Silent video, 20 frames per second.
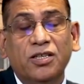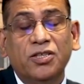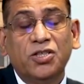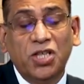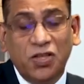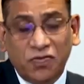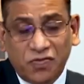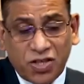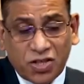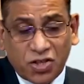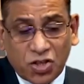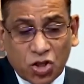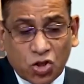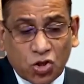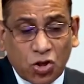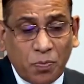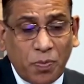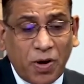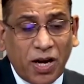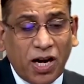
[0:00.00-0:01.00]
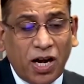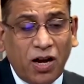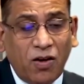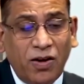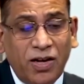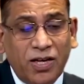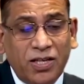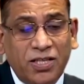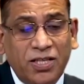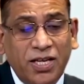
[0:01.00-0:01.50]
Chief Justice Subba Rao
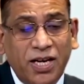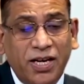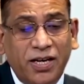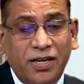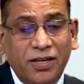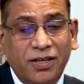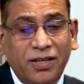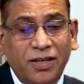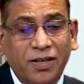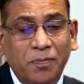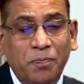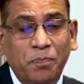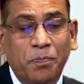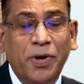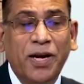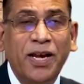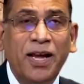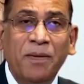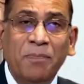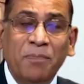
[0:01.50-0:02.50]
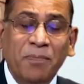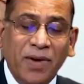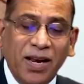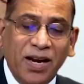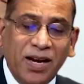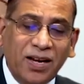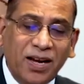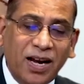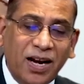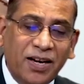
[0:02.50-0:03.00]
had said,
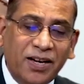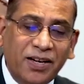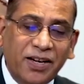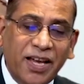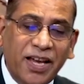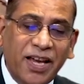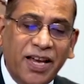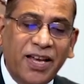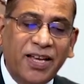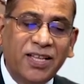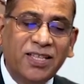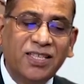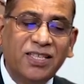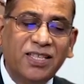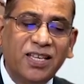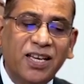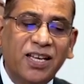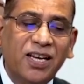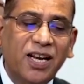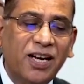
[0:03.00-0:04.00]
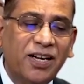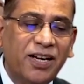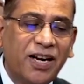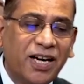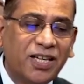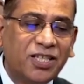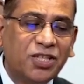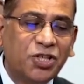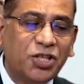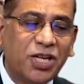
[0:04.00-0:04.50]
preamble contains in a
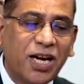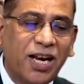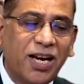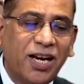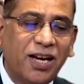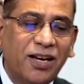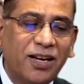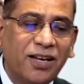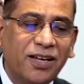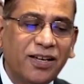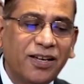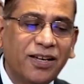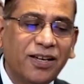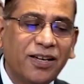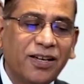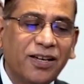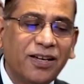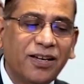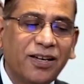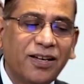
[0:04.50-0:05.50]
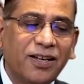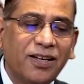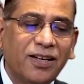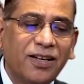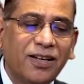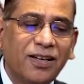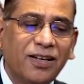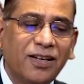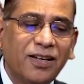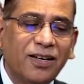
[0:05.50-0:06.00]
nutshell
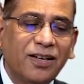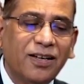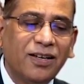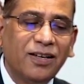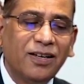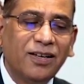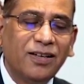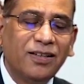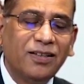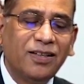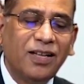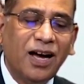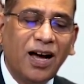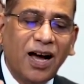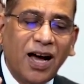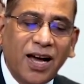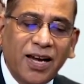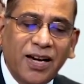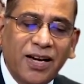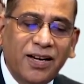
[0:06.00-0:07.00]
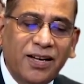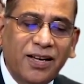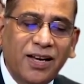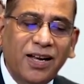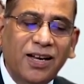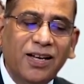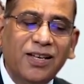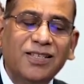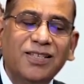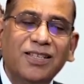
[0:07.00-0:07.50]
the
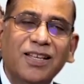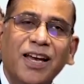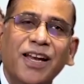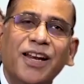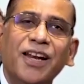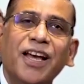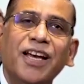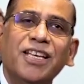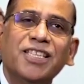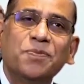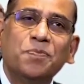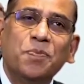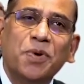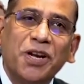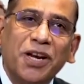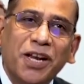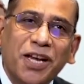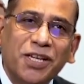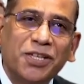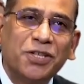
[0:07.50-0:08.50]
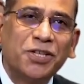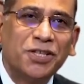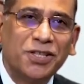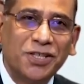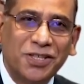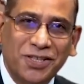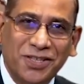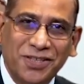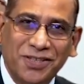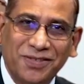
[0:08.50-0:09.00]
ideals and
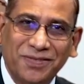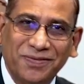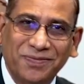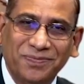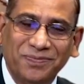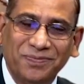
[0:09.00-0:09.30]
aspirations.